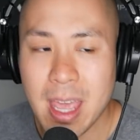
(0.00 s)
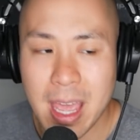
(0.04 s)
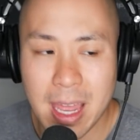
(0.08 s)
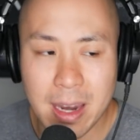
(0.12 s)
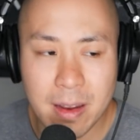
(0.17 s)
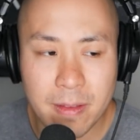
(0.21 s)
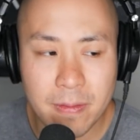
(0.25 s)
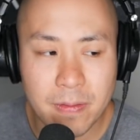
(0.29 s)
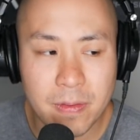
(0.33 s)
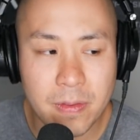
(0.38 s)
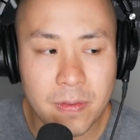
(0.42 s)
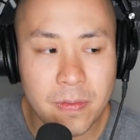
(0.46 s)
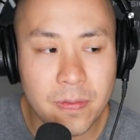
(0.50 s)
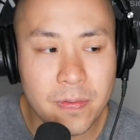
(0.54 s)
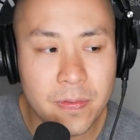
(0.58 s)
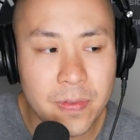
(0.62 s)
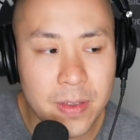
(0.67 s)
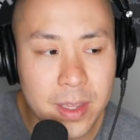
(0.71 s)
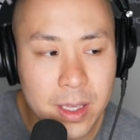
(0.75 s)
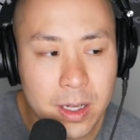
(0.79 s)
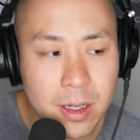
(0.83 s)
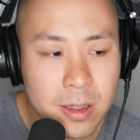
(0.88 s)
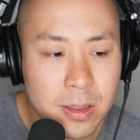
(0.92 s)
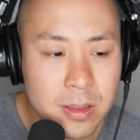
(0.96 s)
And if you
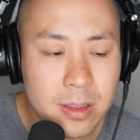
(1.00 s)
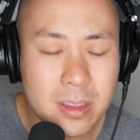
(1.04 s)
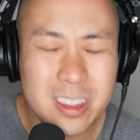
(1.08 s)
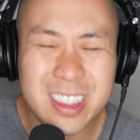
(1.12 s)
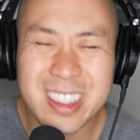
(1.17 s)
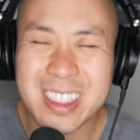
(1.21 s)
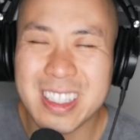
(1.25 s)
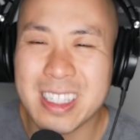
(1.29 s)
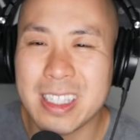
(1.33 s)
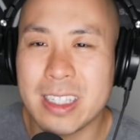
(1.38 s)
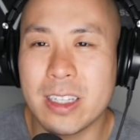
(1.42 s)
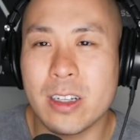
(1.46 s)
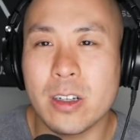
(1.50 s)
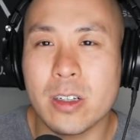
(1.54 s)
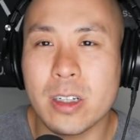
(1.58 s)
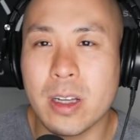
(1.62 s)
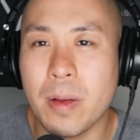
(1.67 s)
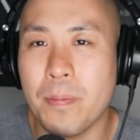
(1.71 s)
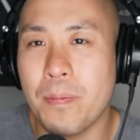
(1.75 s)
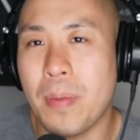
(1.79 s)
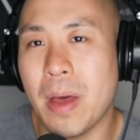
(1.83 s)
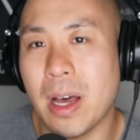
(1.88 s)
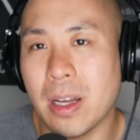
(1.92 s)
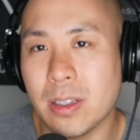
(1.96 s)
feel still
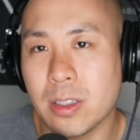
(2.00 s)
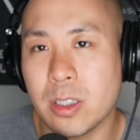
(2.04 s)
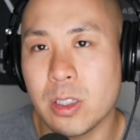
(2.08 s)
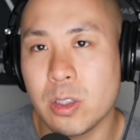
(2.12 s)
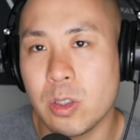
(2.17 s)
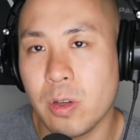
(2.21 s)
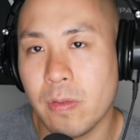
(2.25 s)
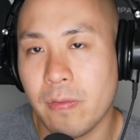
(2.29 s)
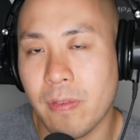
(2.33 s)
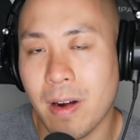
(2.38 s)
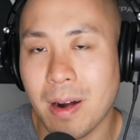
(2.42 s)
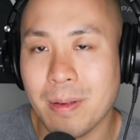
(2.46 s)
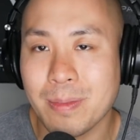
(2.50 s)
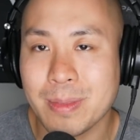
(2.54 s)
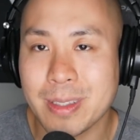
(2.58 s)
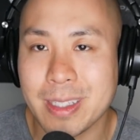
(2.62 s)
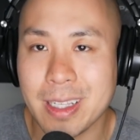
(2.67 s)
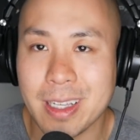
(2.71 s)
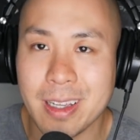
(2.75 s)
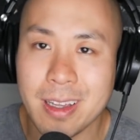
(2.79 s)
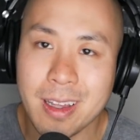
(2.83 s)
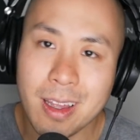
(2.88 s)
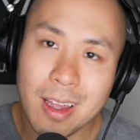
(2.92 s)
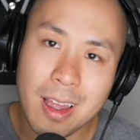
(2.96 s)
compelled to do
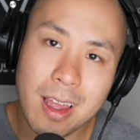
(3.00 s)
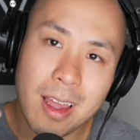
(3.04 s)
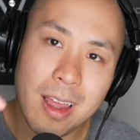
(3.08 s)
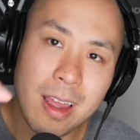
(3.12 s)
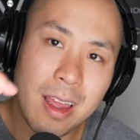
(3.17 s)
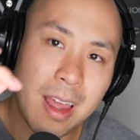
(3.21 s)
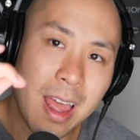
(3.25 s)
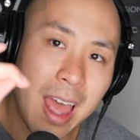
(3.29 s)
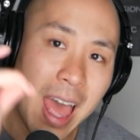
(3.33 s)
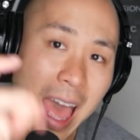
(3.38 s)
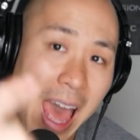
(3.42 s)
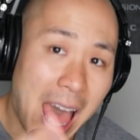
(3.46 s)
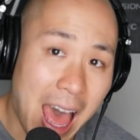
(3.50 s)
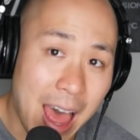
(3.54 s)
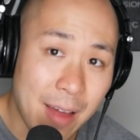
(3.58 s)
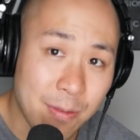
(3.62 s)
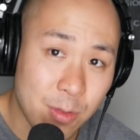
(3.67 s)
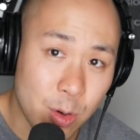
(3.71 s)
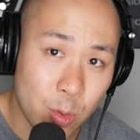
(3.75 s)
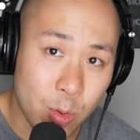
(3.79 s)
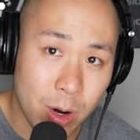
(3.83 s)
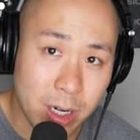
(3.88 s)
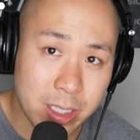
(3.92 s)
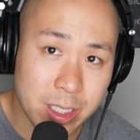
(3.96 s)
pharmacy
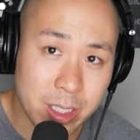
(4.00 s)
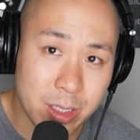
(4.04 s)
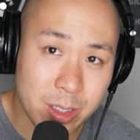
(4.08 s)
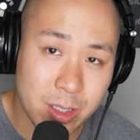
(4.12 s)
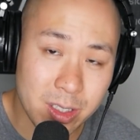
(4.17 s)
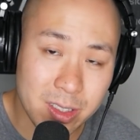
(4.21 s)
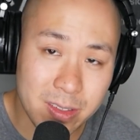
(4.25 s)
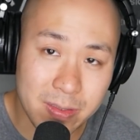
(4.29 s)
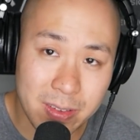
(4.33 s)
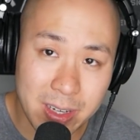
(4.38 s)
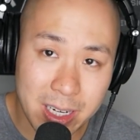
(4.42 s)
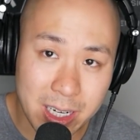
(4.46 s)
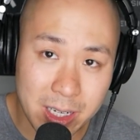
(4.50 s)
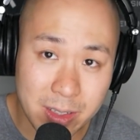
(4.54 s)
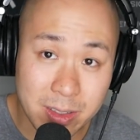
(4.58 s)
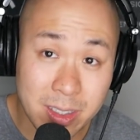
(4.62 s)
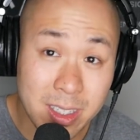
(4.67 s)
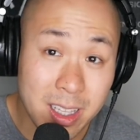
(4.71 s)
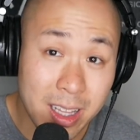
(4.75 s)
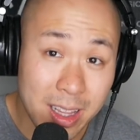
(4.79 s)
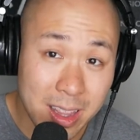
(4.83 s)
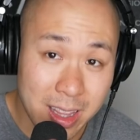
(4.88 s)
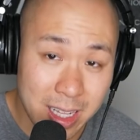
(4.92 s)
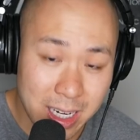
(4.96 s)
after watching those
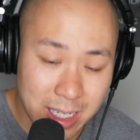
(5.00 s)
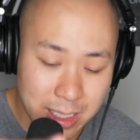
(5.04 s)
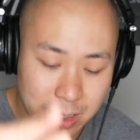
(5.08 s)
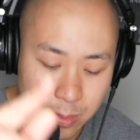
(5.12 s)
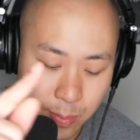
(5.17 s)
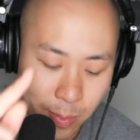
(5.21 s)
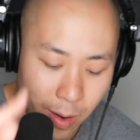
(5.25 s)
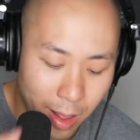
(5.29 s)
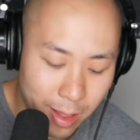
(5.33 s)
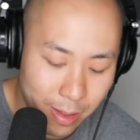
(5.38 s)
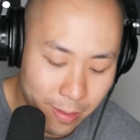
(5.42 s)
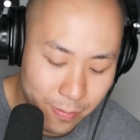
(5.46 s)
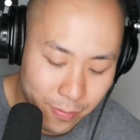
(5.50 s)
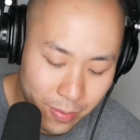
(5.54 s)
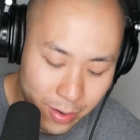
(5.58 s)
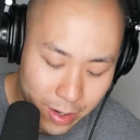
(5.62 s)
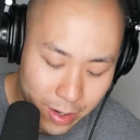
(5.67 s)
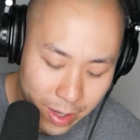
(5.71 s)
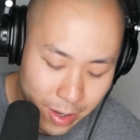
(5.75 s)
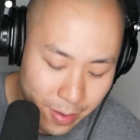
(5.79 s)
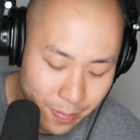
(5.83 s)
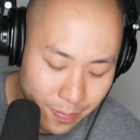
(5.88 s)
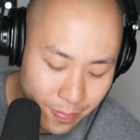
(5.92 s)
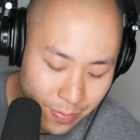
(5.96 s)
videos, then it's probably for
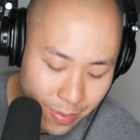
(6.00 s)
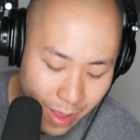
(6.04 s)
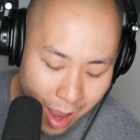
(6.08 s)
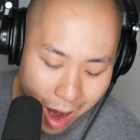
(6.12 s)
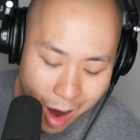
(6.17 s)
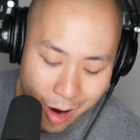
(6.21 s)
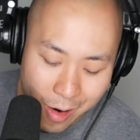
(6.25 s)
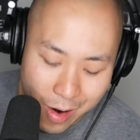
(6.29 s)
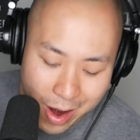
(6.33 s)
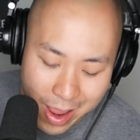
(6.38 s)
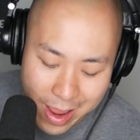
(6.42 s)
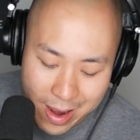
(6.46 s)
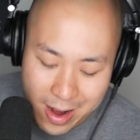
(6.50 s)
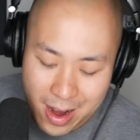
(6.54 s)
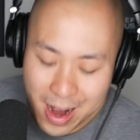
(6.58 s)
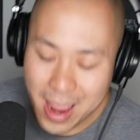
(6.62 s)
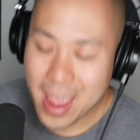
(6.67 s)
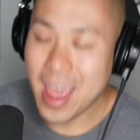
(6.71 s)
you. All right.